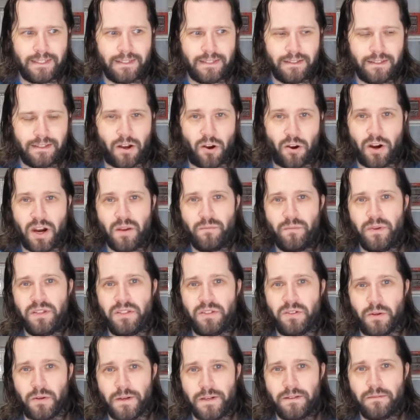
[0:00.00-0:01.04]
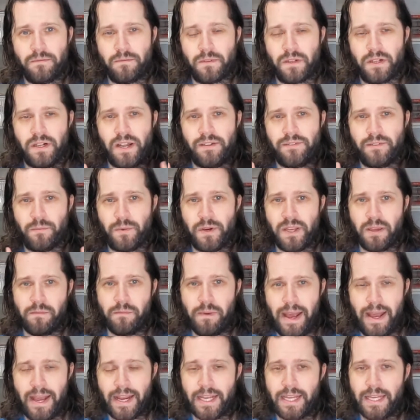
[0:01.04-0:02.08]
RIP Torrent, we're gonna have to bring you
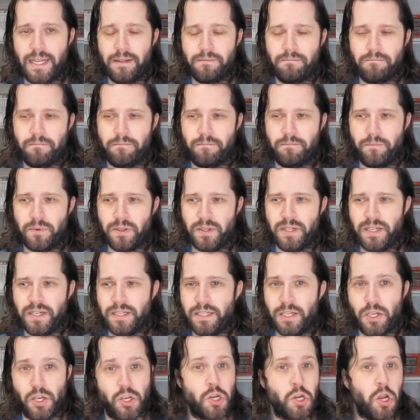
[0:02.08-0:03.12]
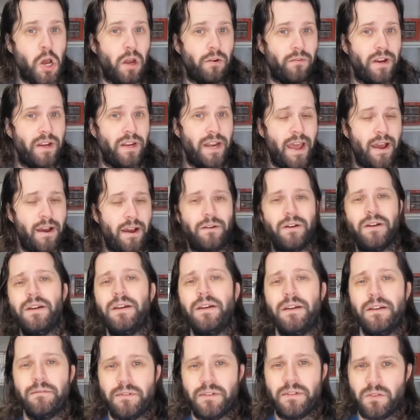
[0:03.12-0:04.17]
back, but not right now.
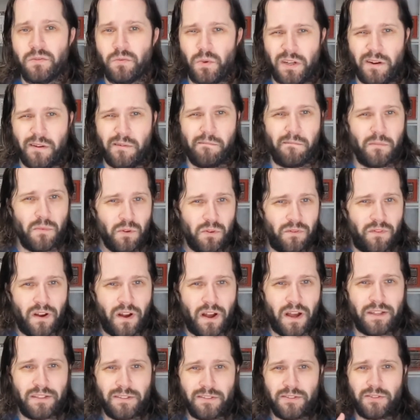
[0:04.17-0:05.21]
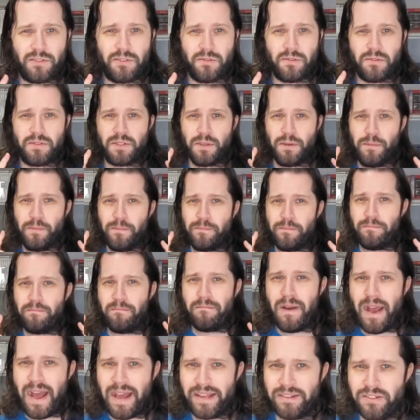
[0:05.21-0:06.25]
Because we're gonna move on to some
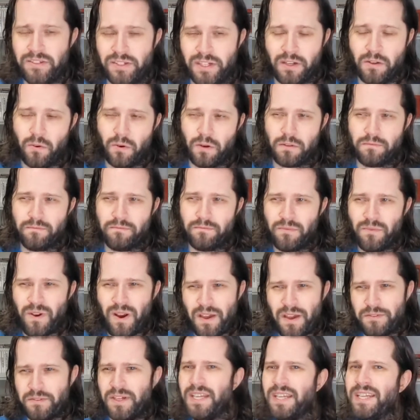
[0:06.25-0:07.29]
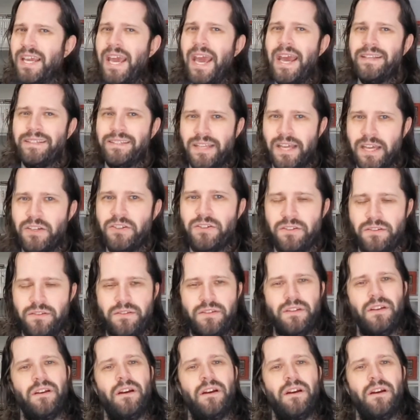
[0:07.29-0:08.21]
magic, or rather incantations here.